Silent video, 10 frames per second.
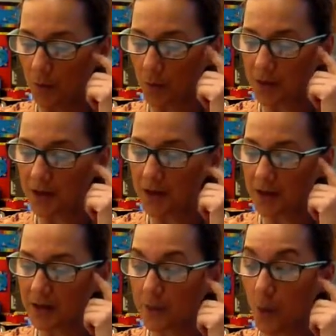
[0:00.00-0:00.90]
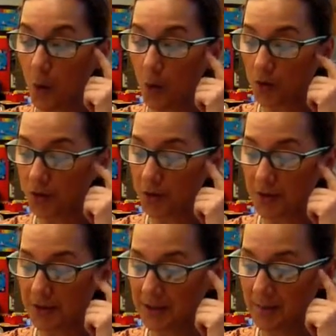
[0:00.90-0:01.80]
were the needs of all
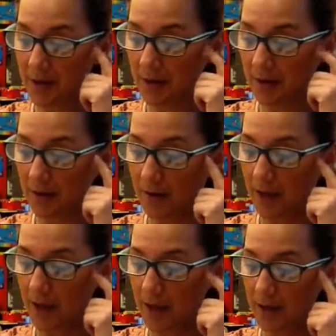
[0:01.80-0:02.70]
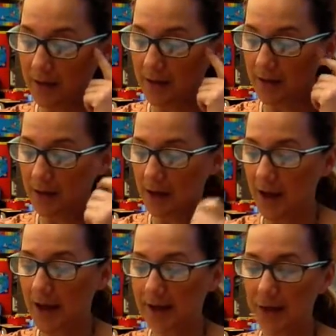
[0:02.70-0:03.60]
students met, and
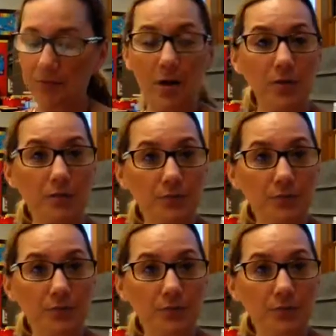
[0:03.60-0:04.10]
how do you know?